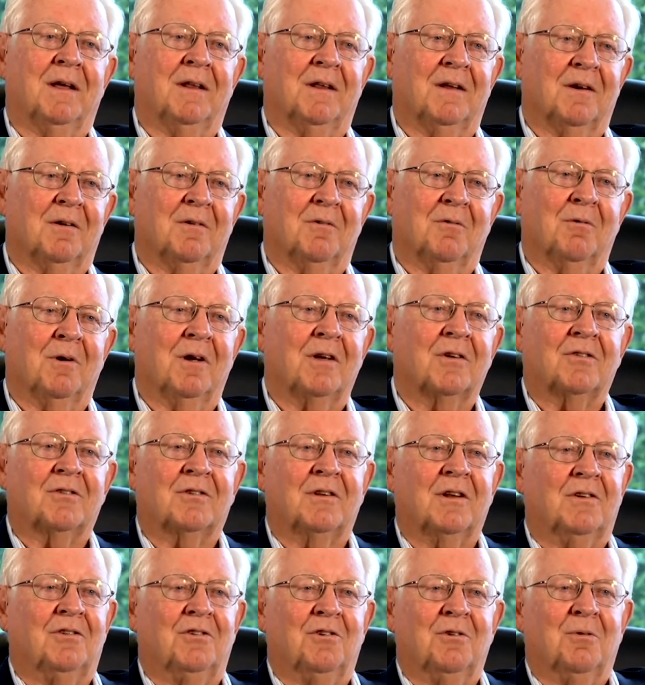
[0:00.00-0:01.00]
the risk
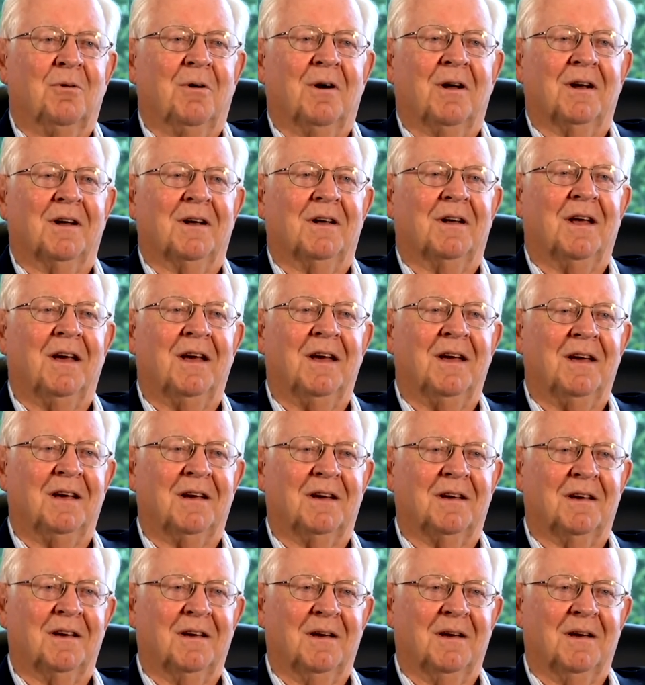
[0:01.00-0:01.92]
that you want to take.